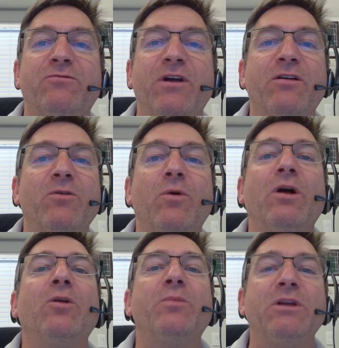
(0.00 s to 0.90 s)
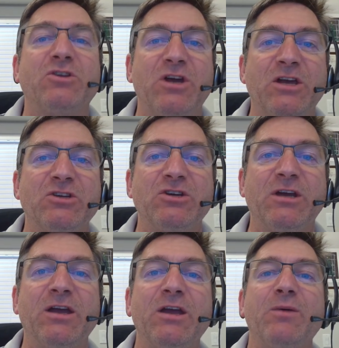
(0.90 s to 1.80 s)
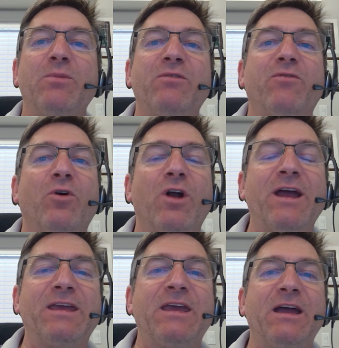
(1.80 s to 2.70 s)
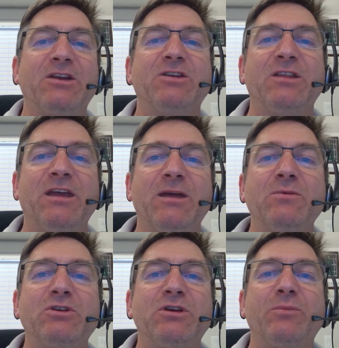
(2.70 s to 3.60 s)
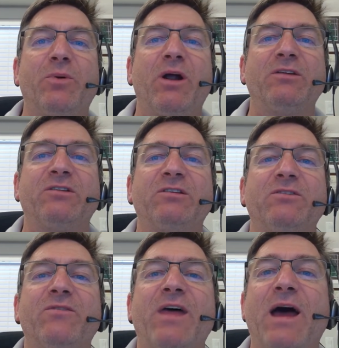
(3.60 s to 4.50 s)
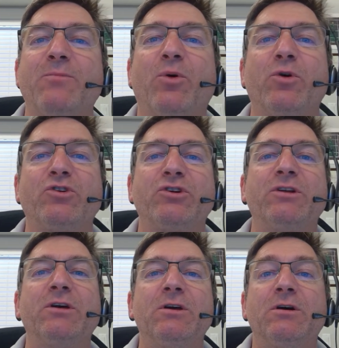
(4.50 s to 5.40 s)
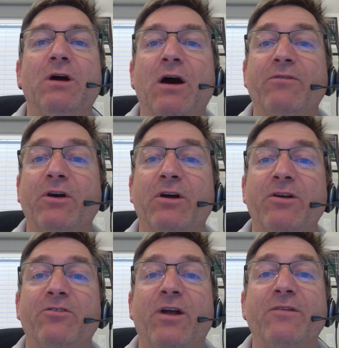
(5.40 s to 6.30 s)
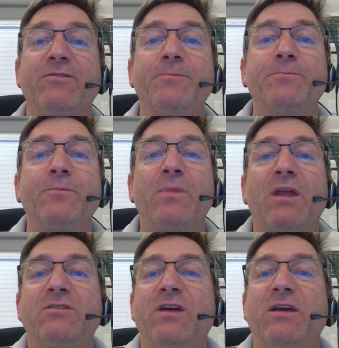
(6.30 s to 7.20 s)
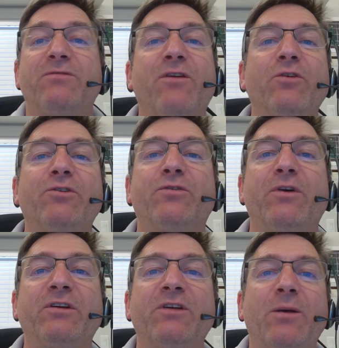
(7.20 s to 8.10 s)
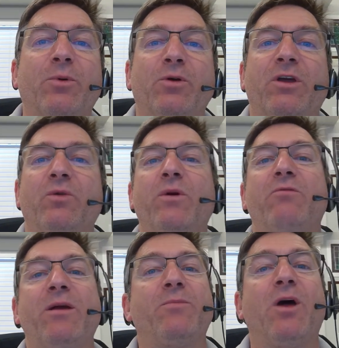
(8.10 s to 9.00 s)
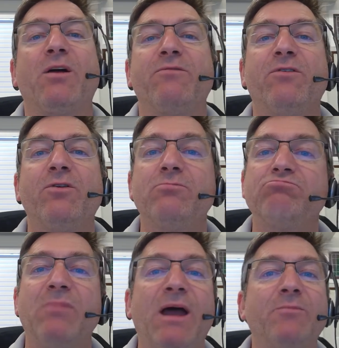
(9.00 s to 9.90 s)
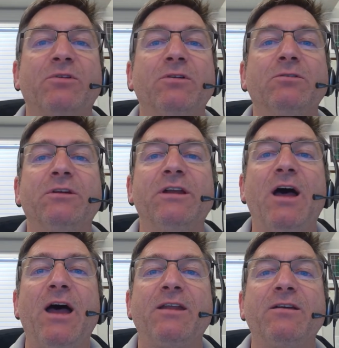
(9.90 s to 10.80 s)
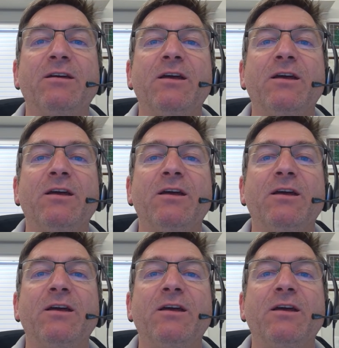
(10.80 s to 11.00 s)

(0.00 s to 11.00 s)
very well be changing before I get to the imaging process of that portion of the hard drive. Take phones, for example. Can we write block a phone? Absolutely not.